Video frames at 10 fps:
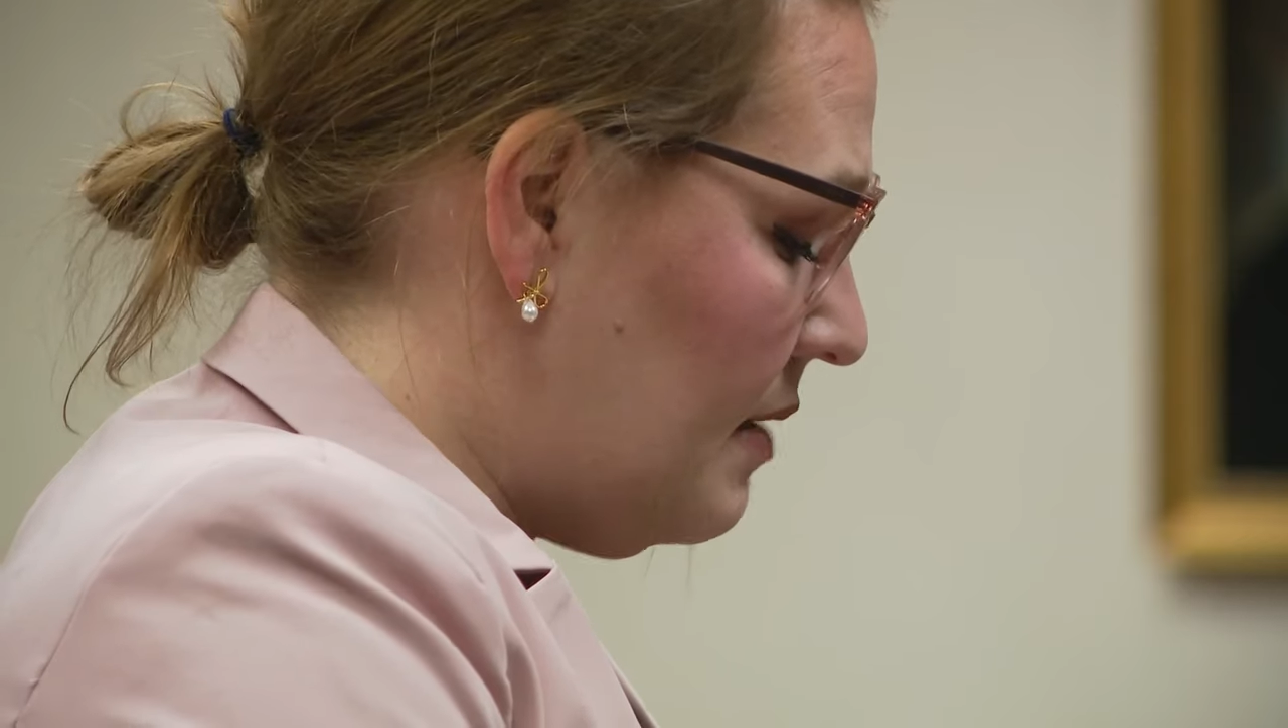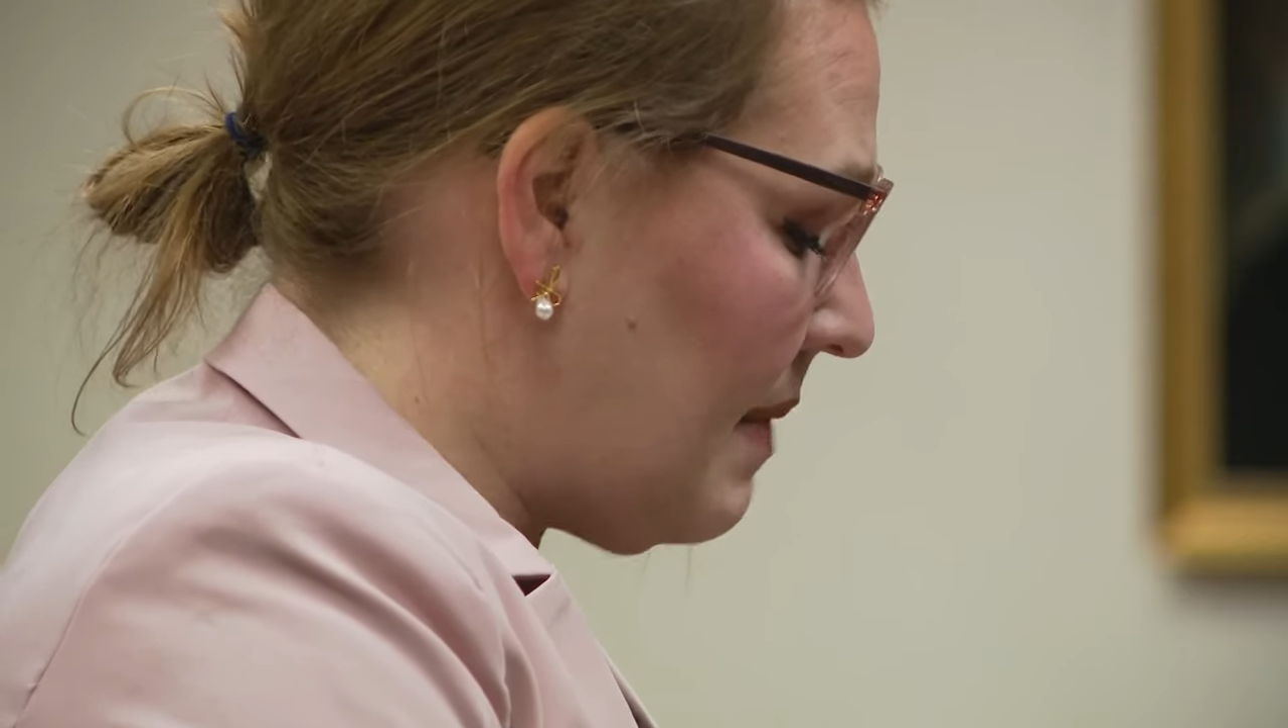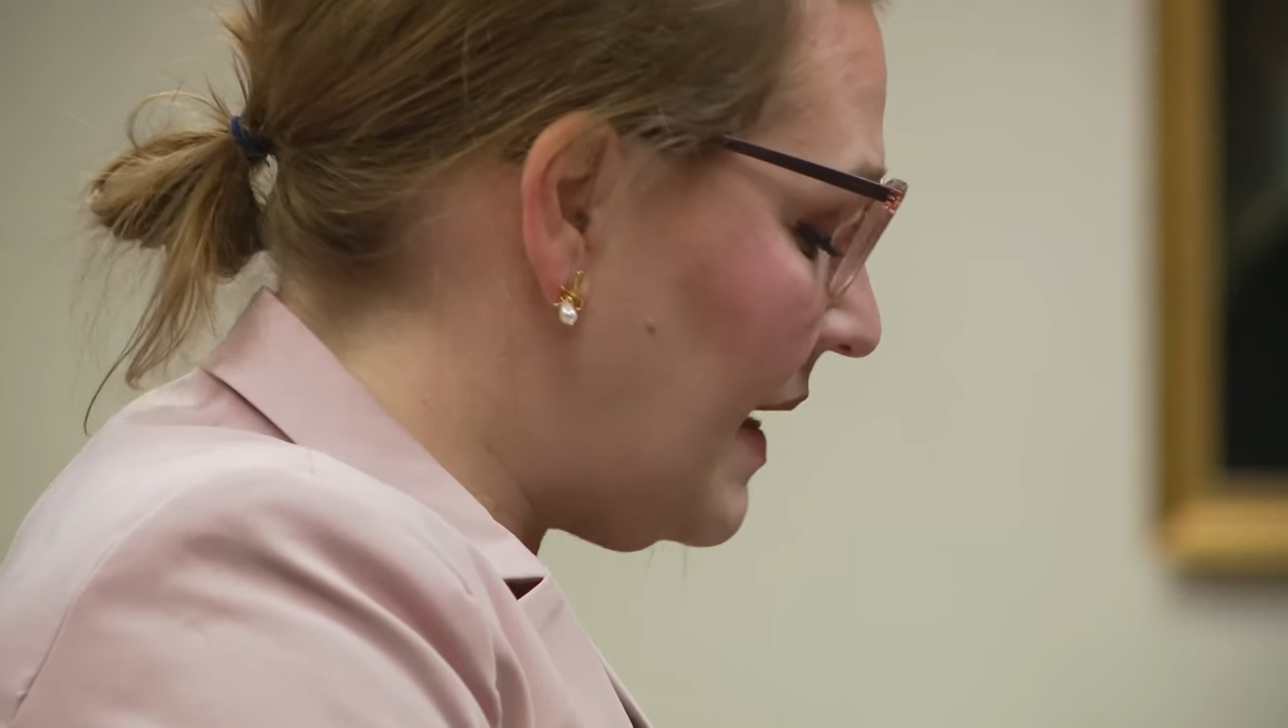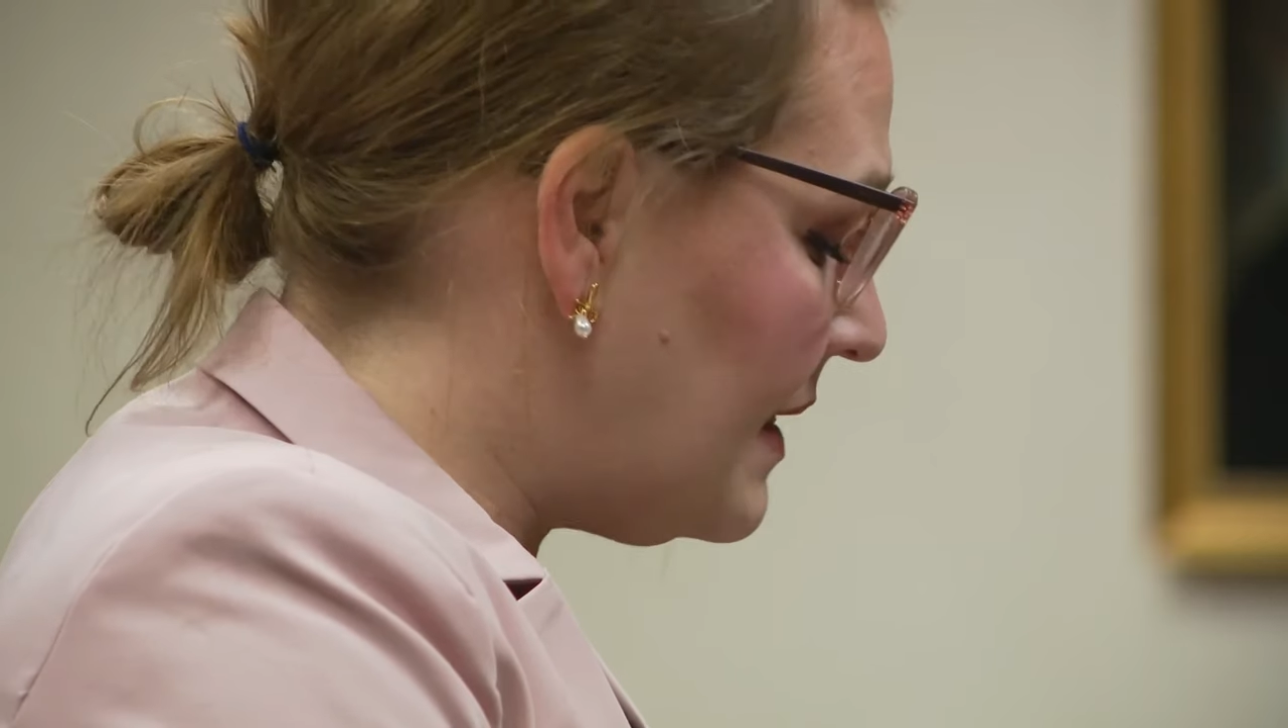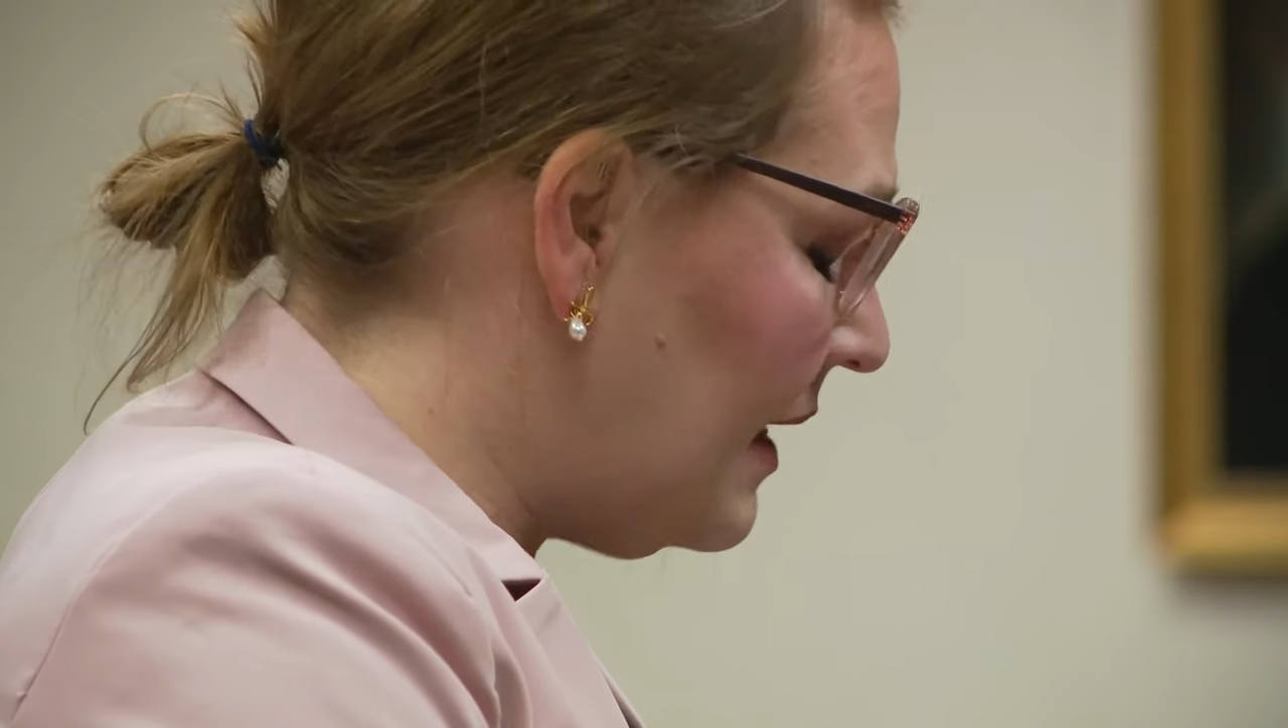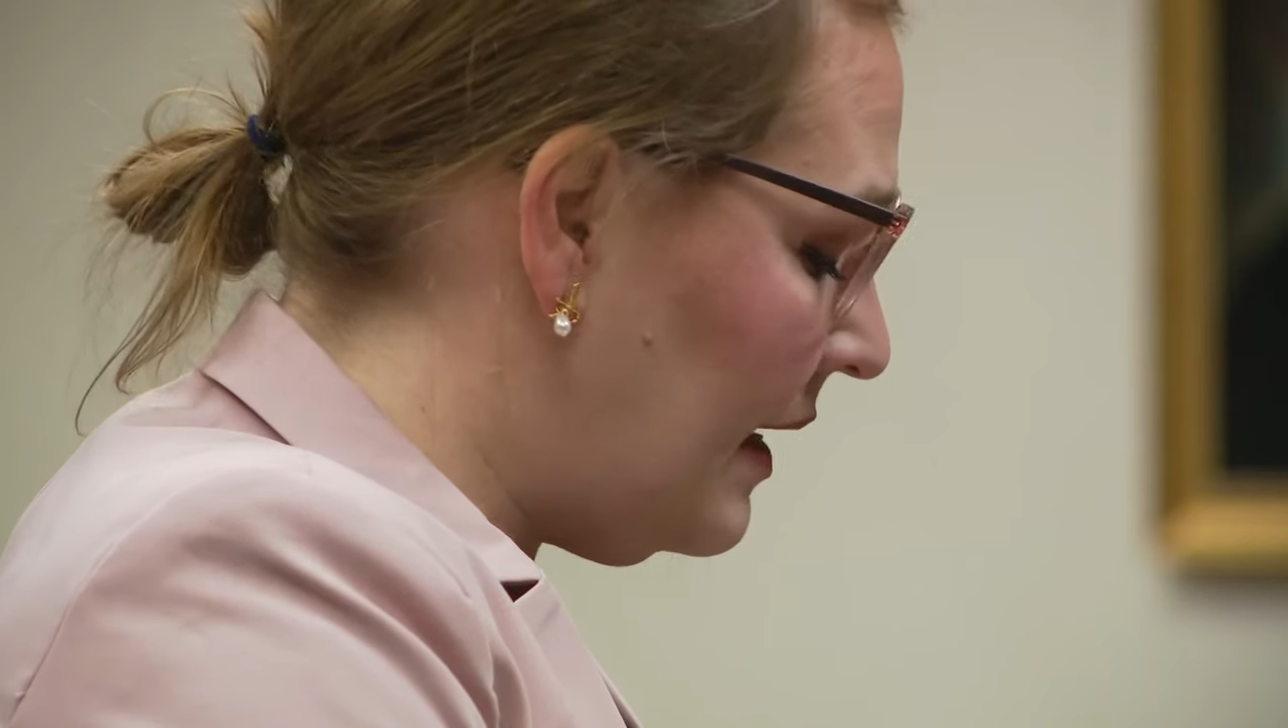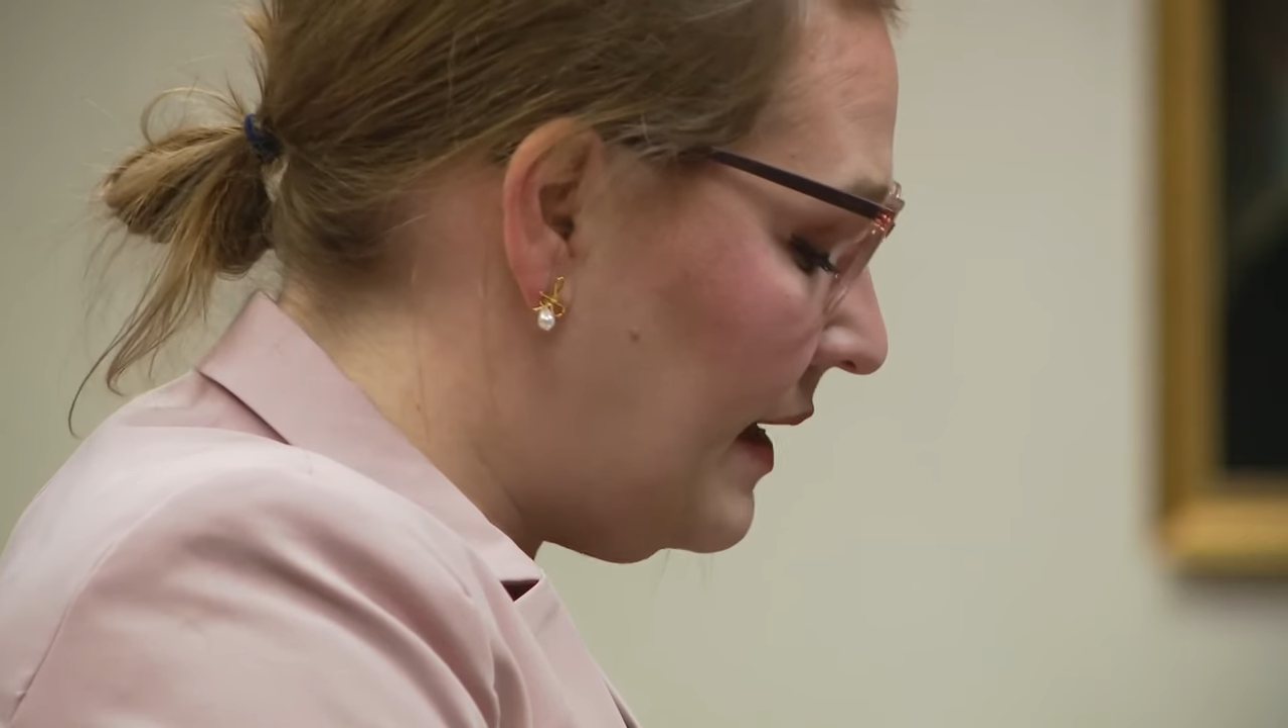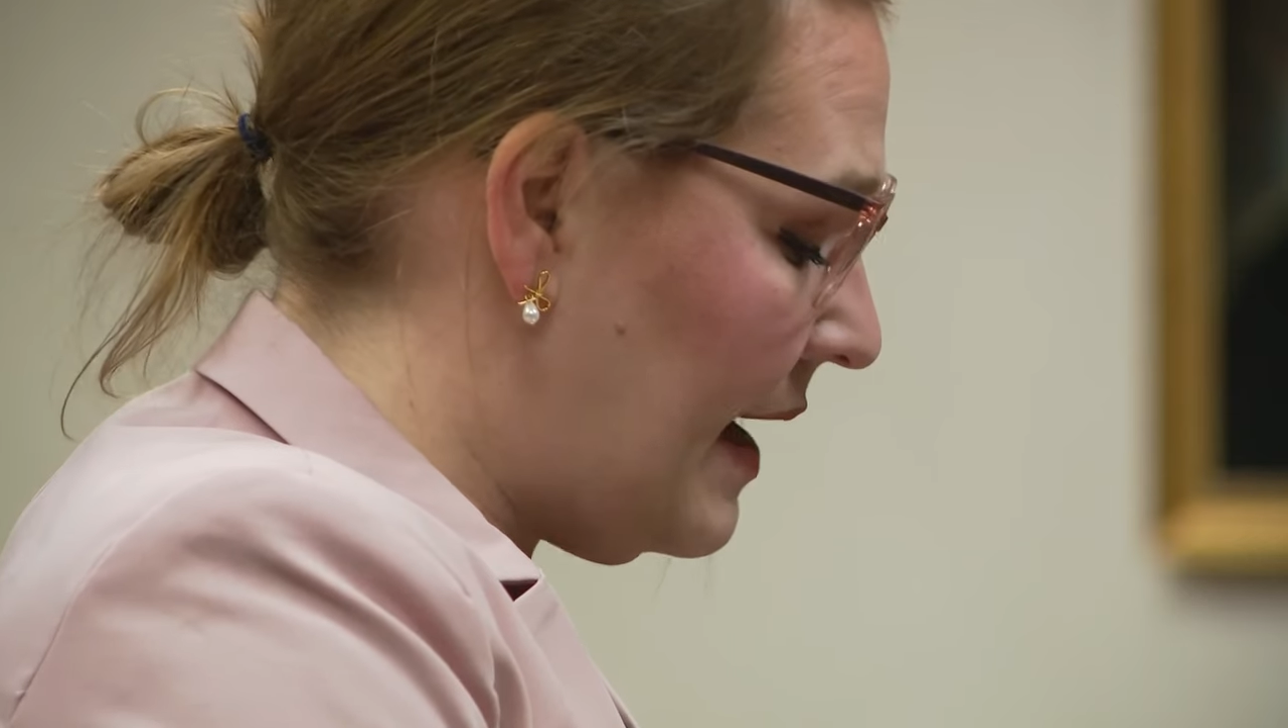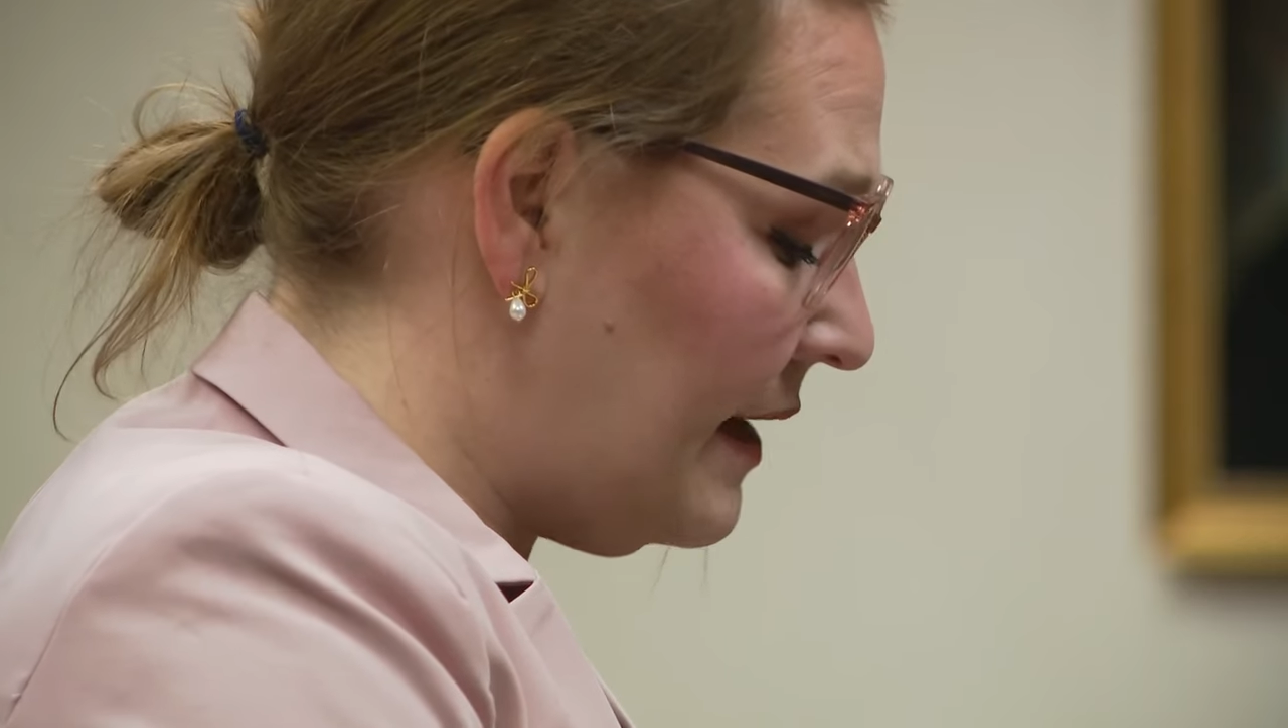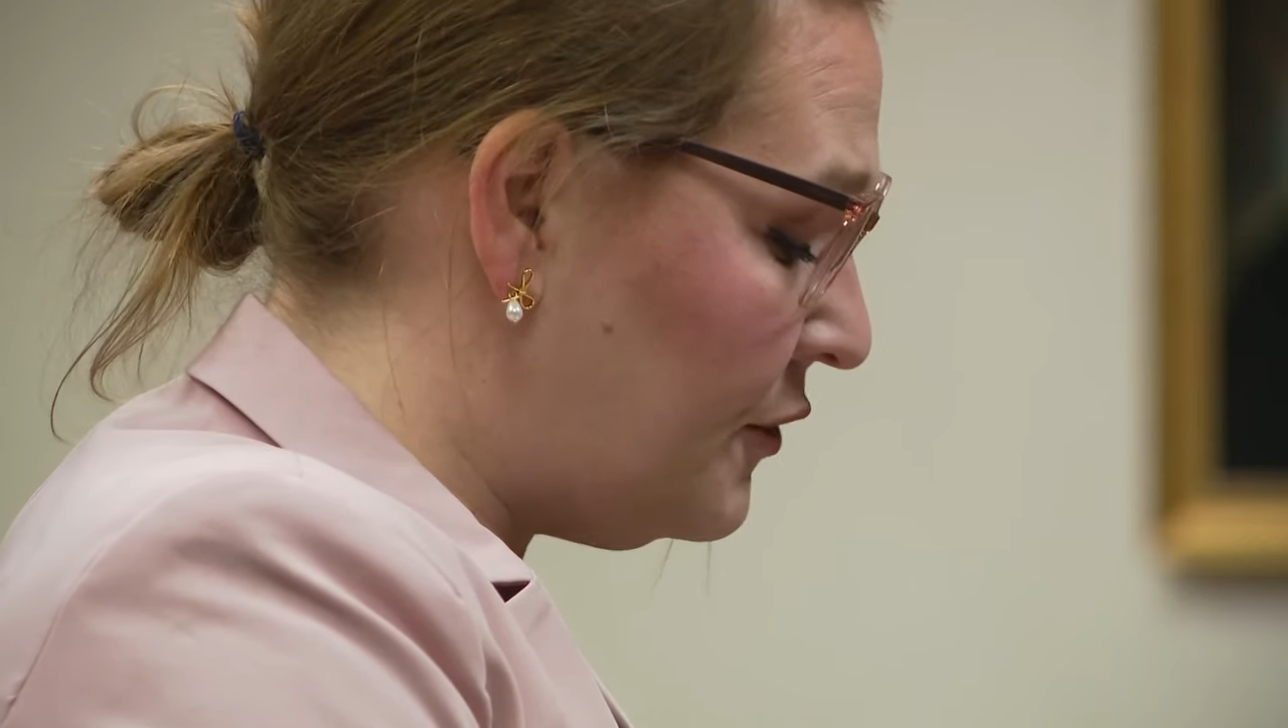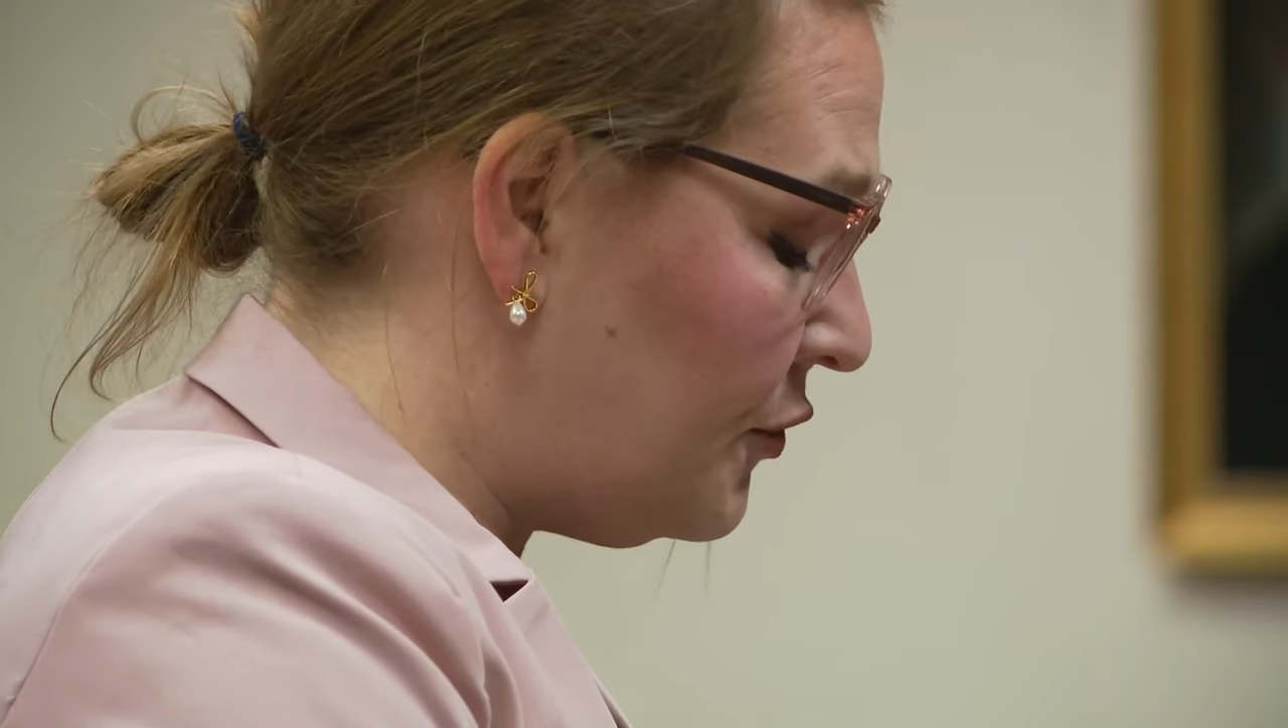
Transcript: My son had